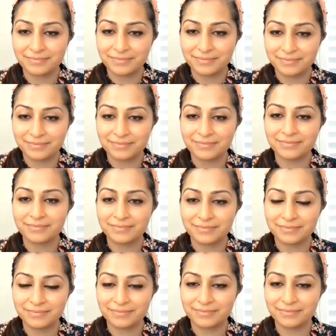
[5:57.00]

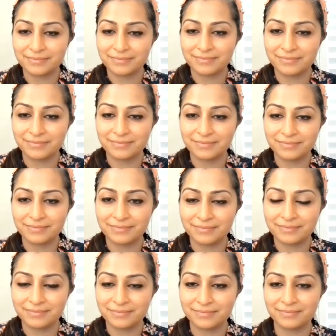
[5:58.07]

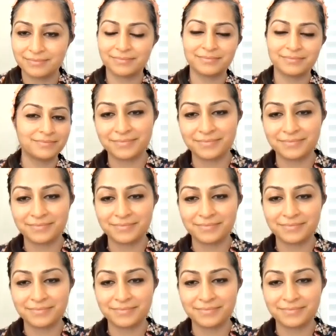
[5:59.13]
The person shown says nothing.